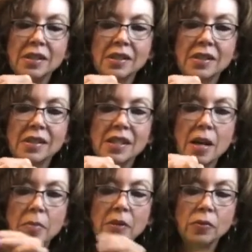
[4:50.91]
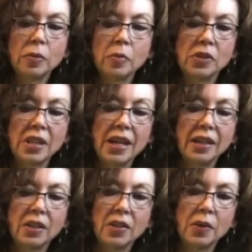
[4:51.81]
to stop it from
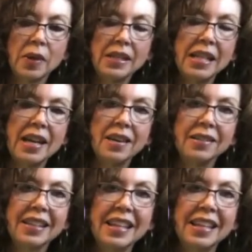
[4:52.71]
sliding all the way down.